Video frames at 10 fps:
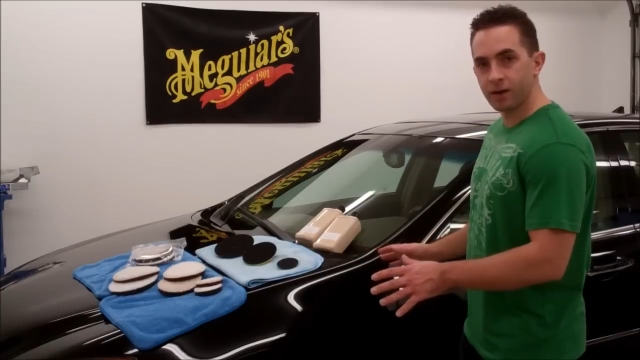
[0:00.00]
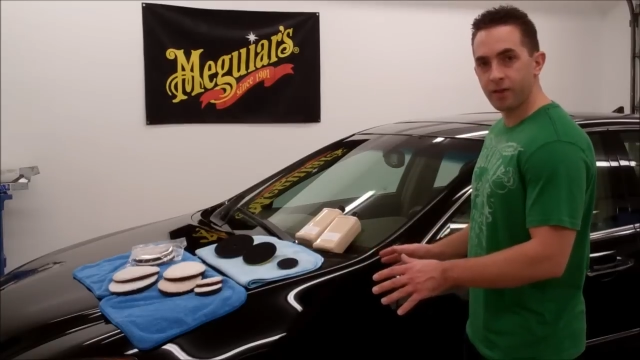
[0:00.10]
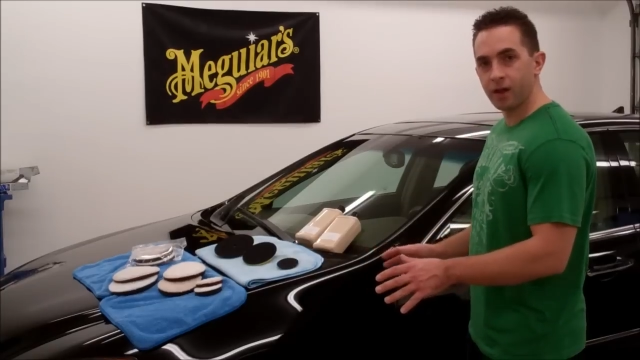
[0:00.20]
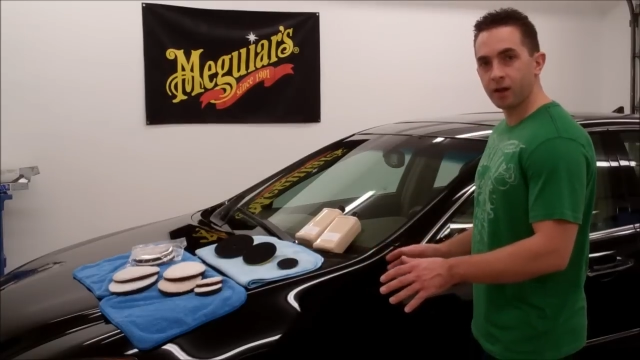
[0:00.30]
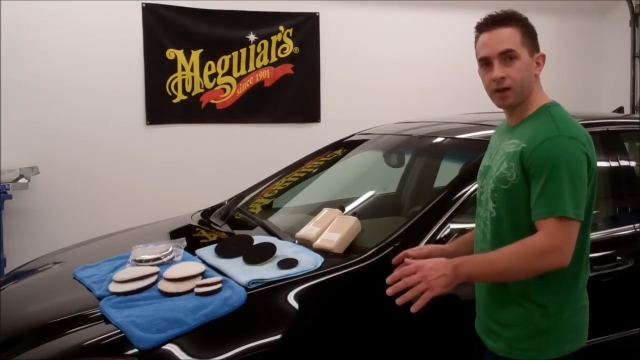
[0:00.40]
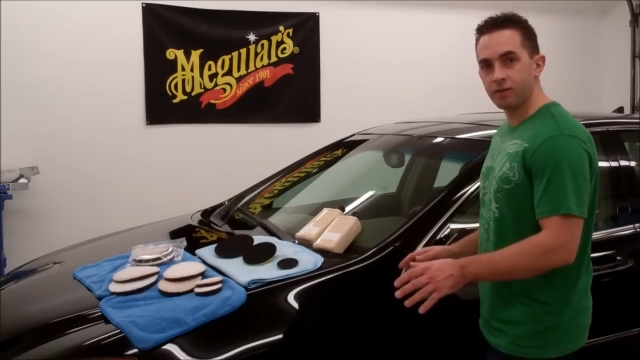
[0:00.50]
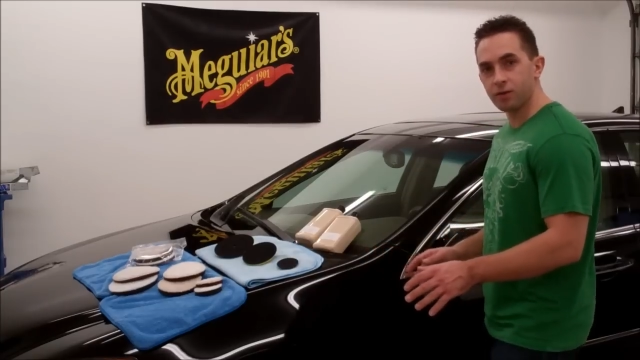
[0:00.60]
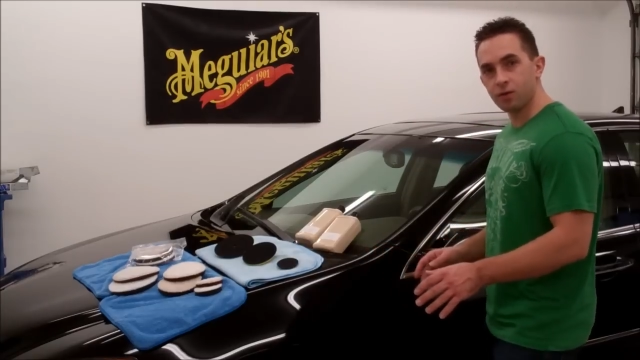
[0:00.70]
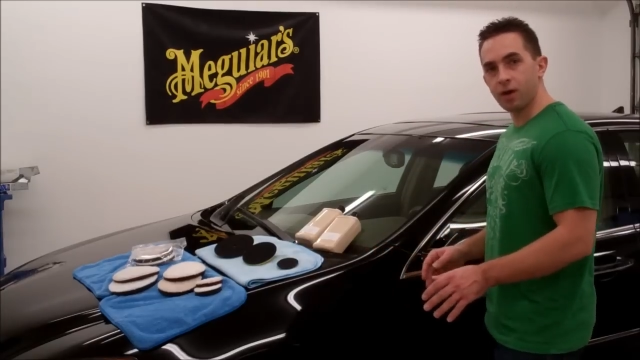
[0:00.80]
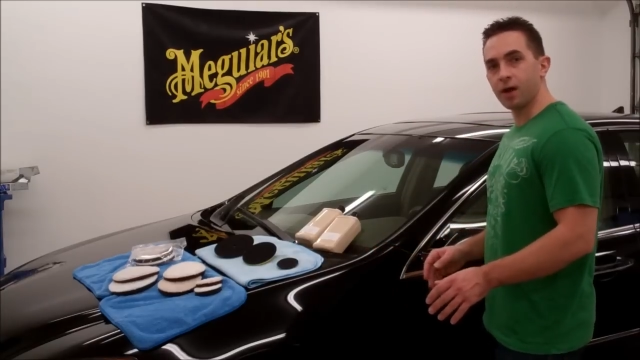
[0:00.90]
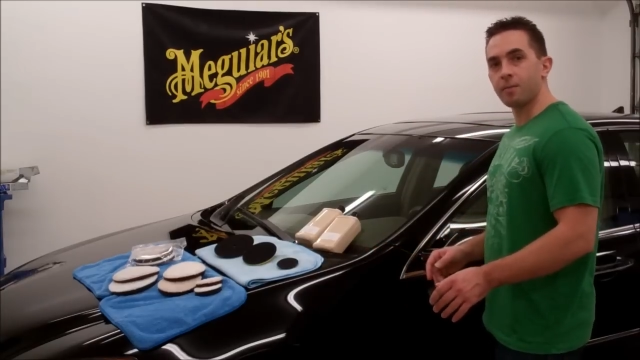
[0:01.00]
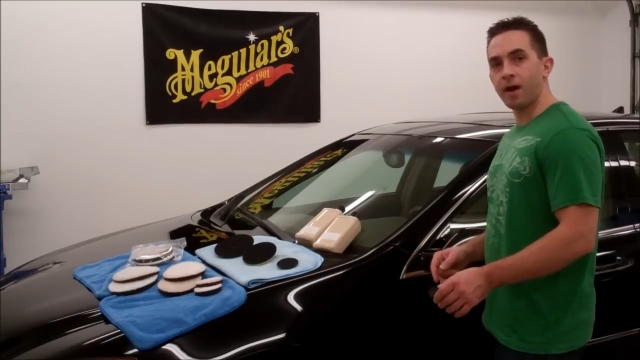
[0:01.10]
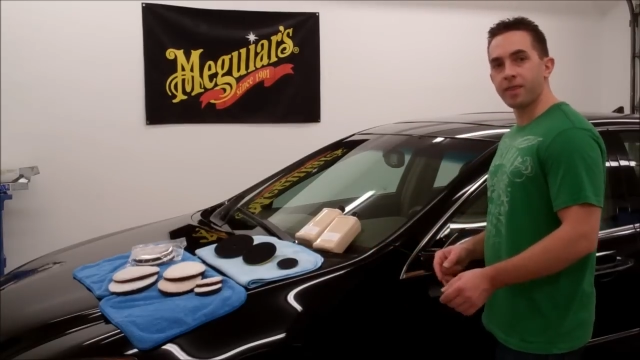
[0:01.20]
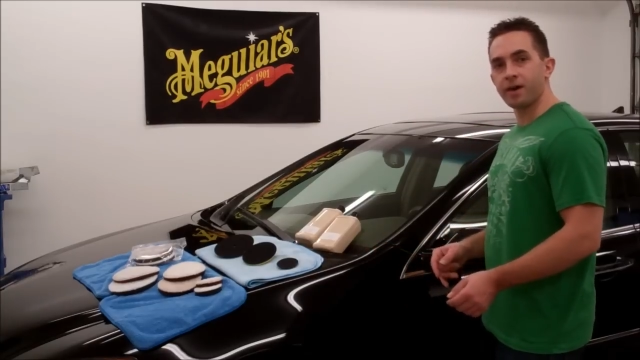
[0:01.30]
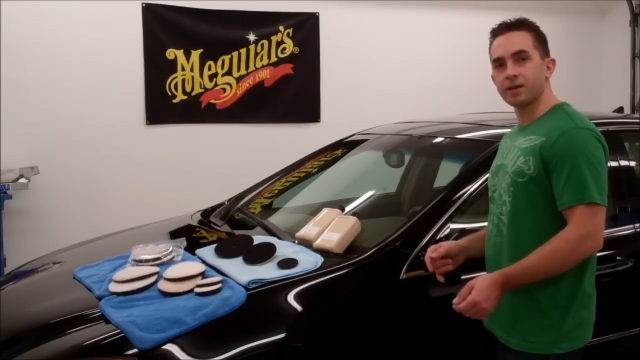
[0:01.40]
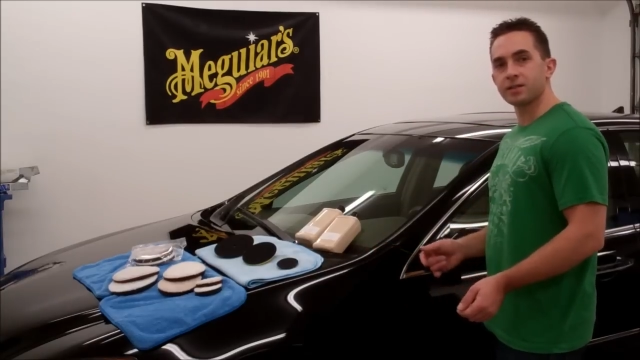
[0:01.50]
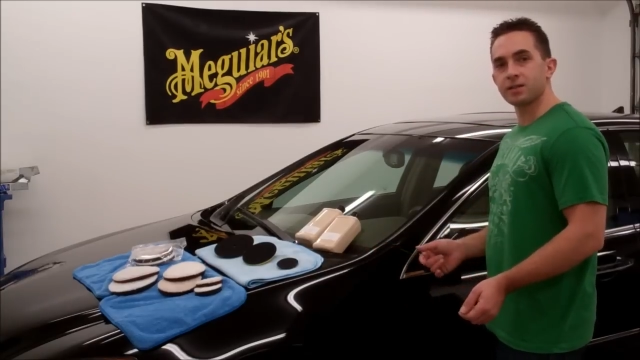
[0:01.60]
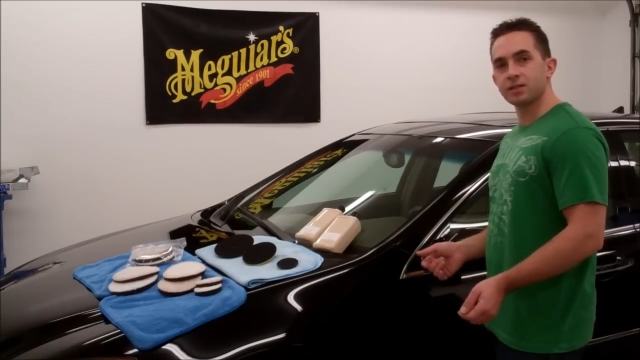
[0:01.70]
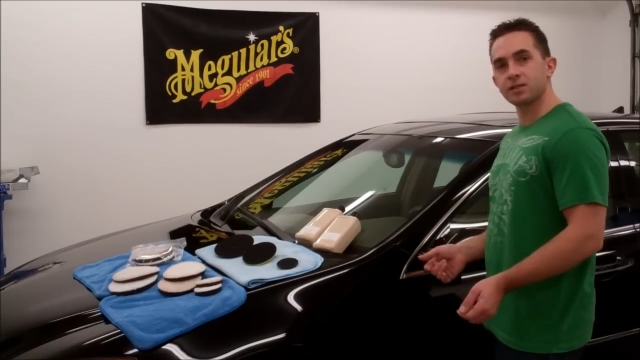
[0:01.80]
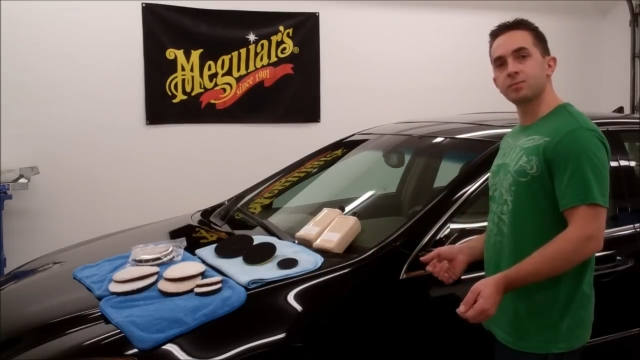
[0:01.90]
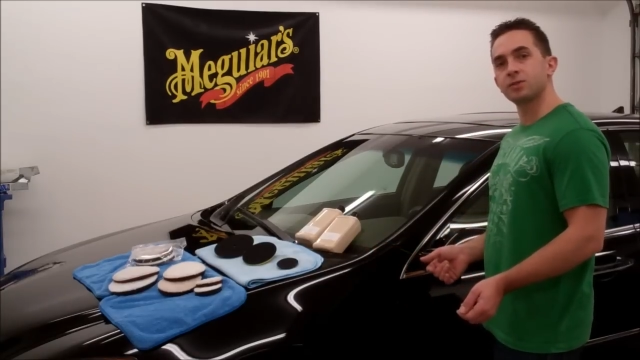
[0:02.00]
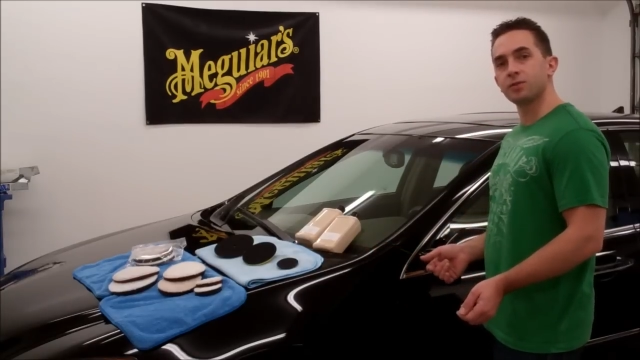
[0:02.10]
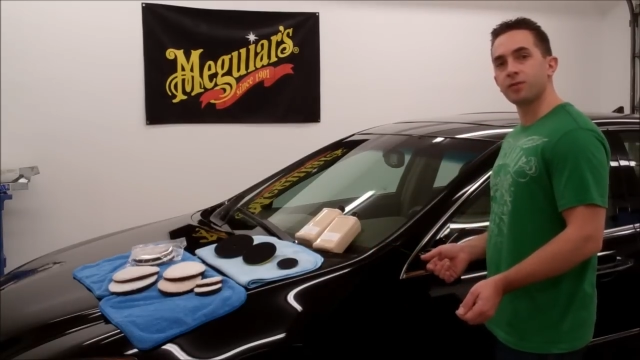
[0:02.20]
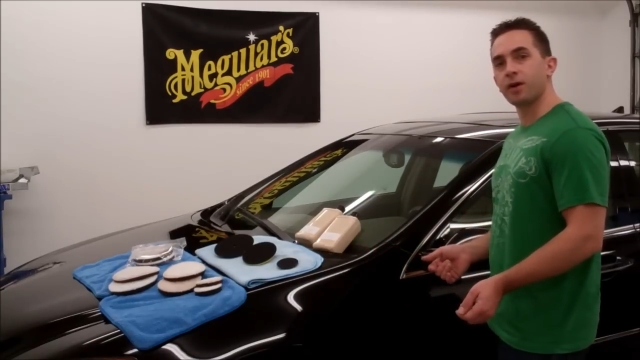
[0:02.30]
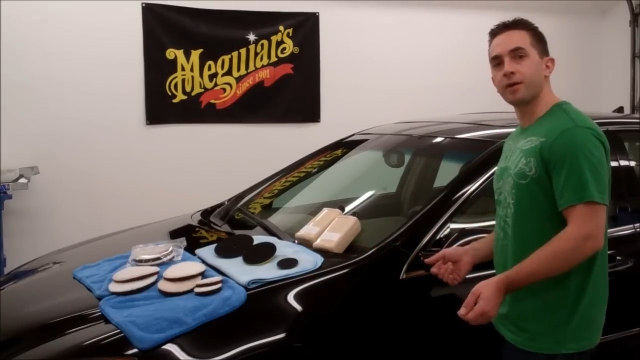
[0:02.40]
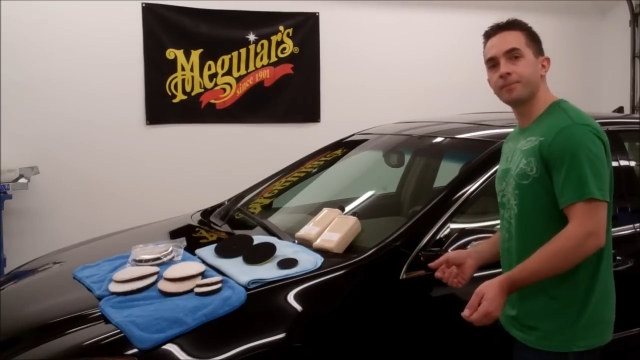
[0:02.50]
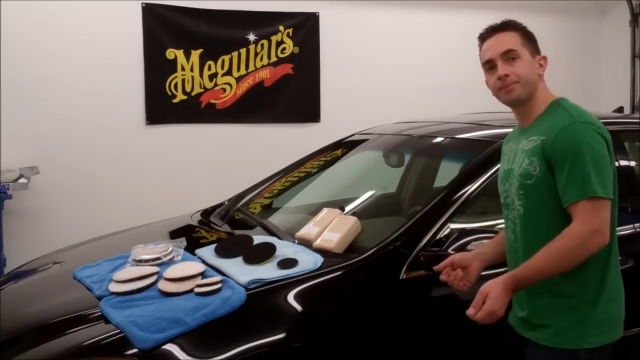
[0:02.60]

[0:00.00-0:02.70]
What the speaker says: and then I'll give you kind of my thoughts on the system so far.